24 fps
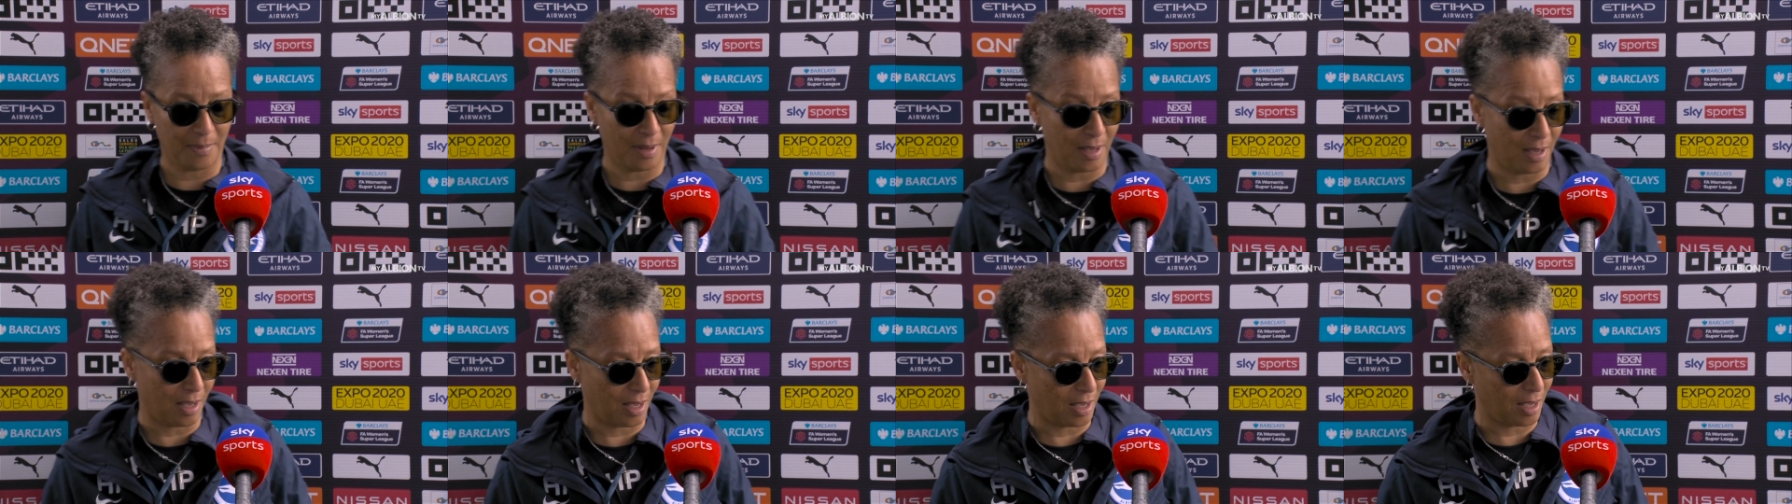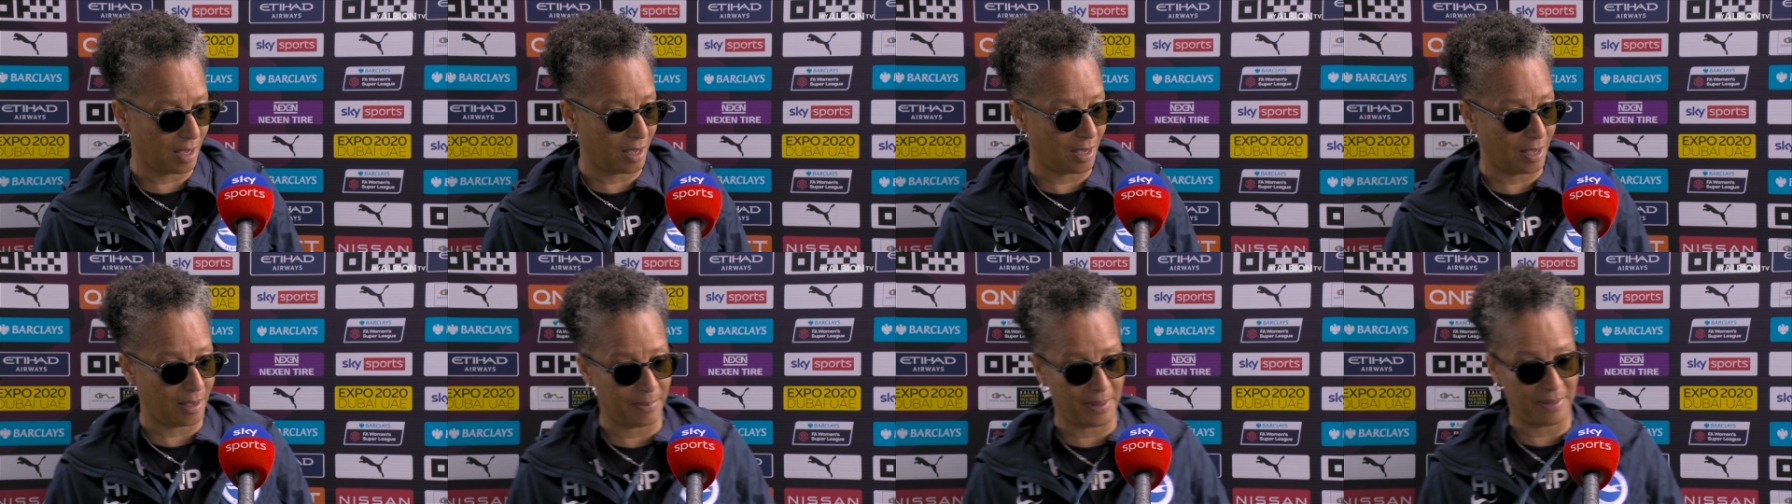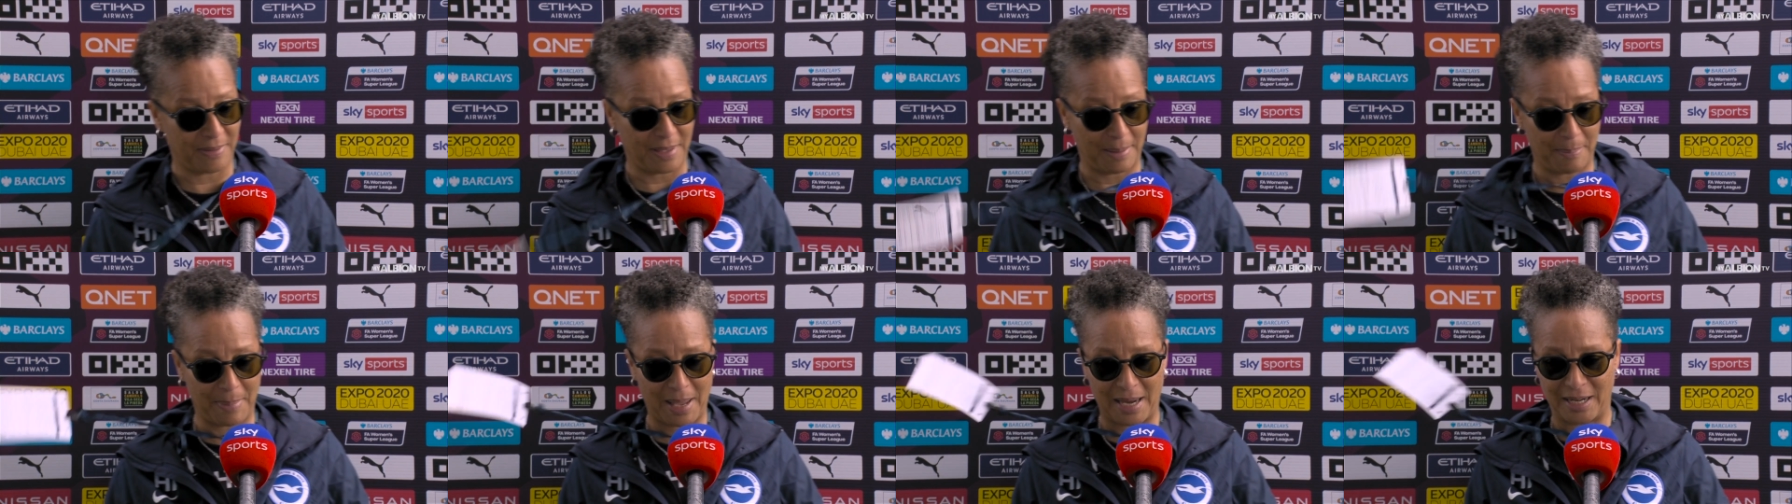Um, and
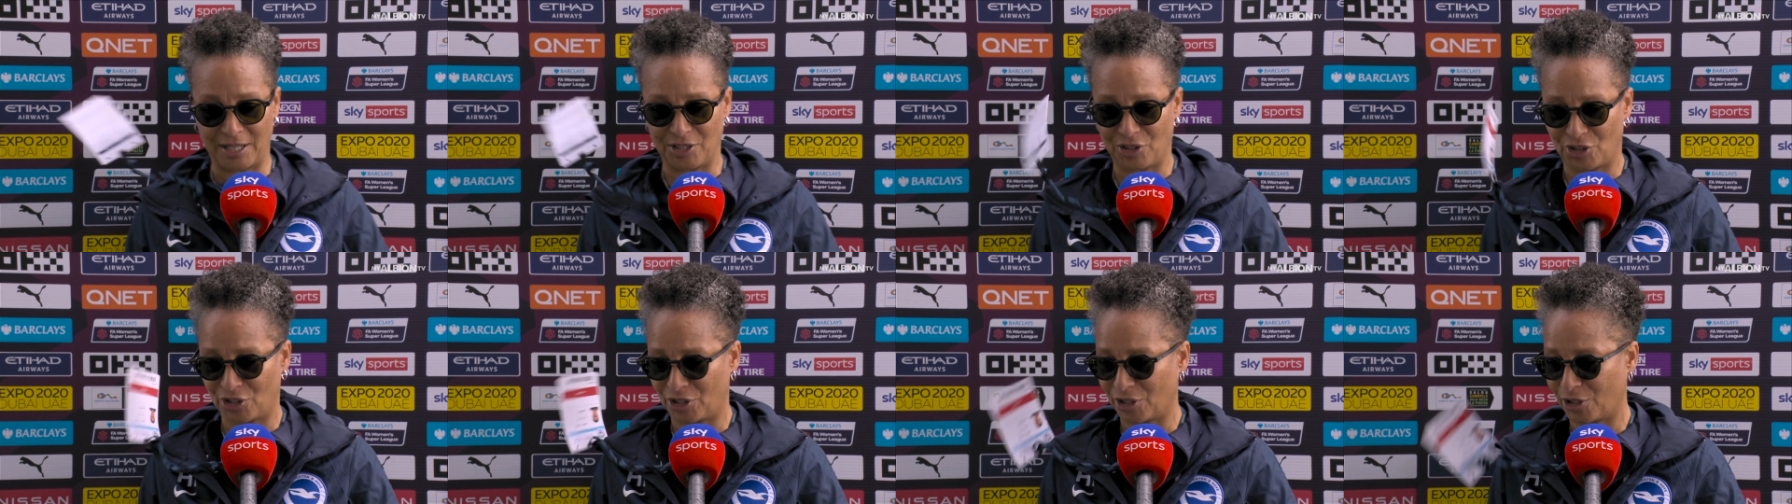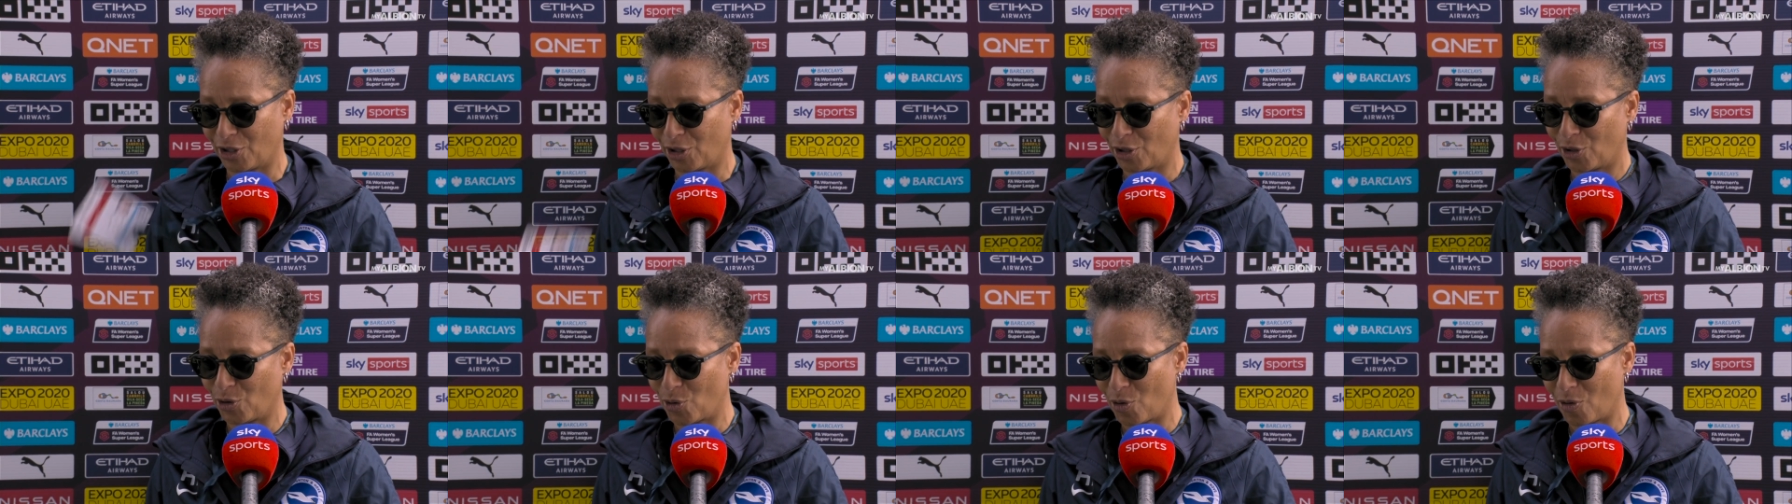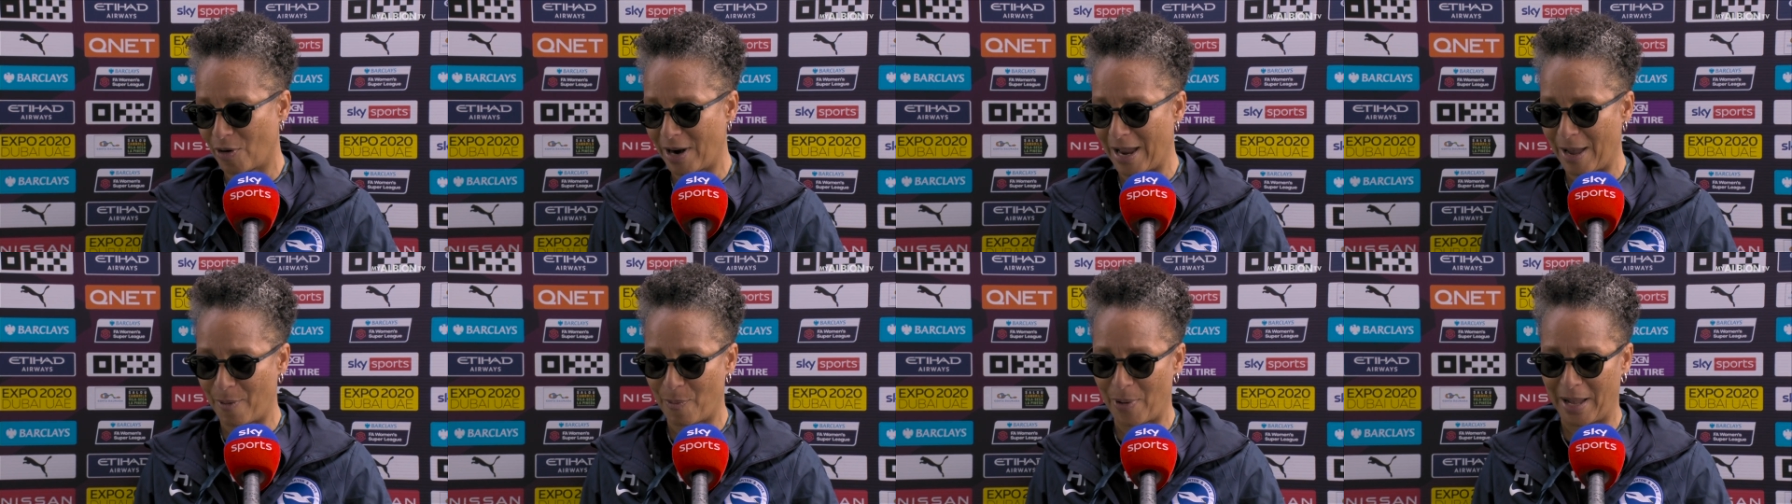they managed to claw
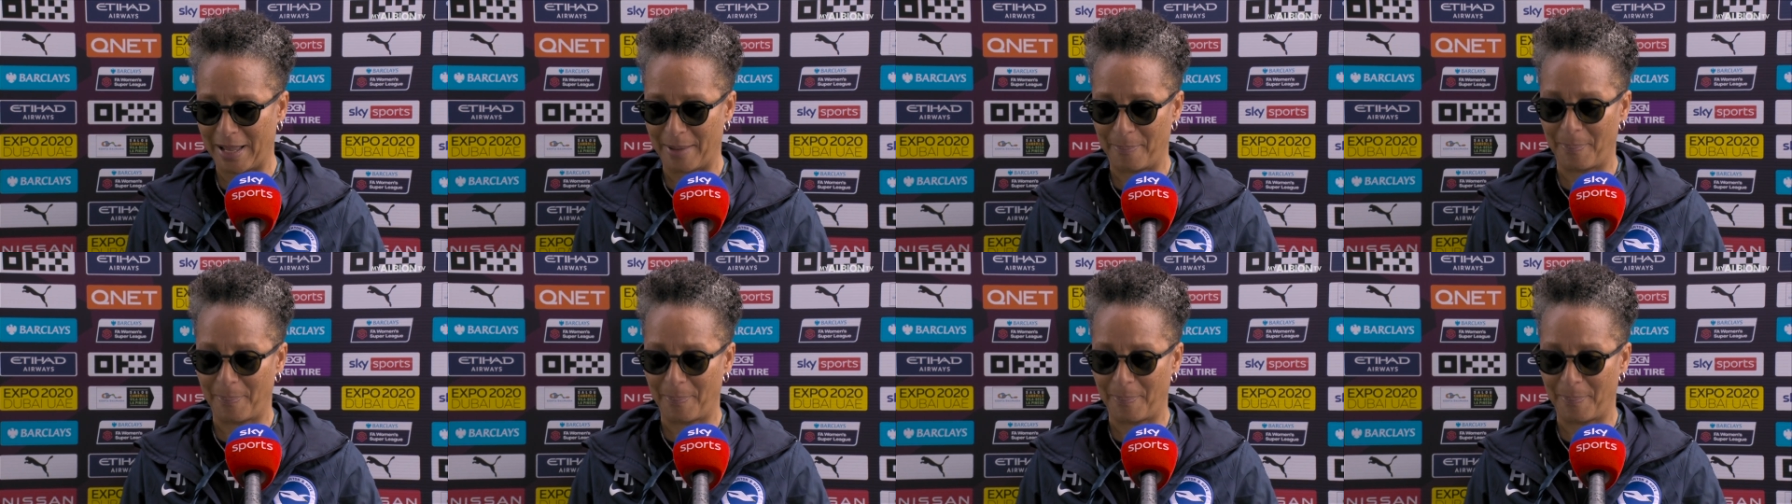our way